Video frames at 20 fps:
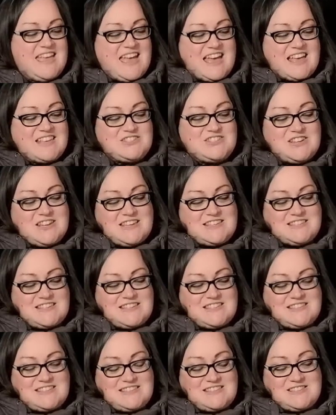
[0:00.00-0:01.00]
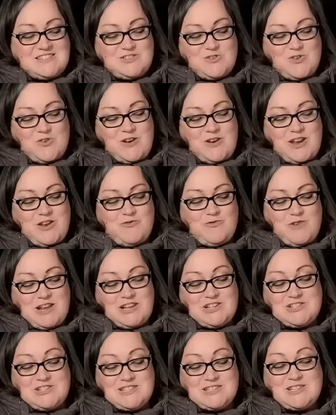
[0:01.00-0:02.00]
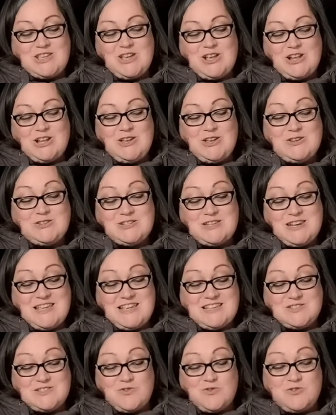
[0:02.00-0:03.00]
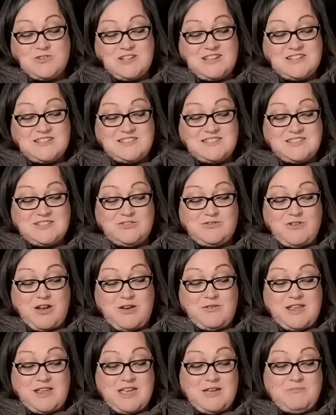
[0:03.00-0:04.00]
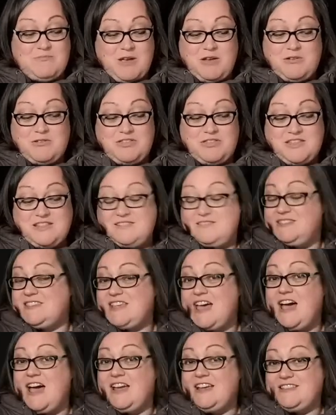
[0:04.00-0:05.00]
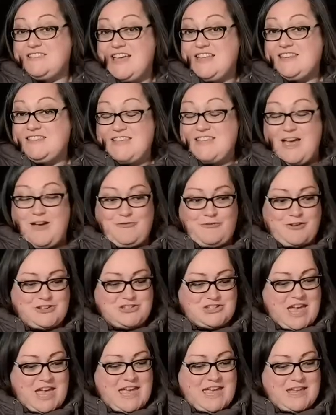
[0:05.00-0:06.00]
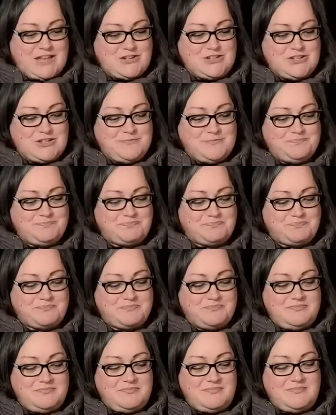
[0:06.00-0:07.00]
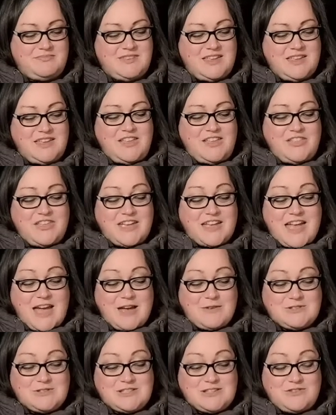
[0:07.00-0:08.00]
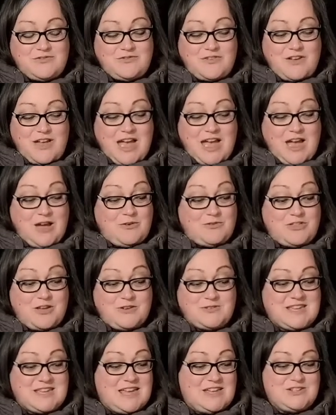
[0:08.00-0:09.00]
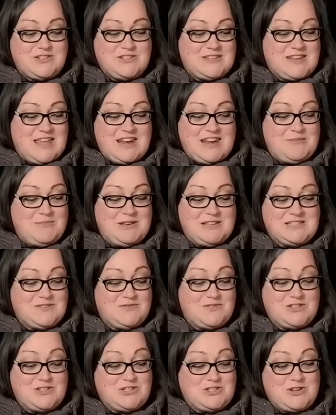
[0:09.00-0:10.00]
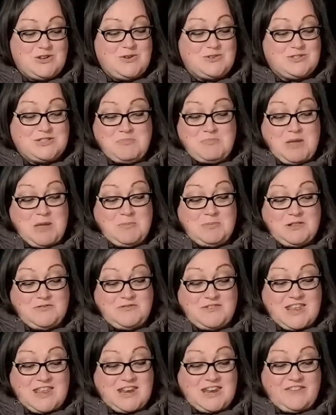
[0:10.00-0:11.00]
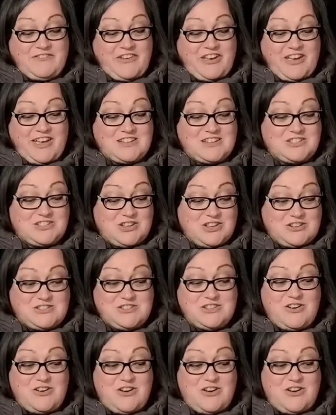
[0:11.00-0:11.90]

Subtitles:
As Jesus' story reached its conclusion, his audience had grown both in size and average age. The account of how those ancient enemies of the Jews, the people of Nineveh, had turned to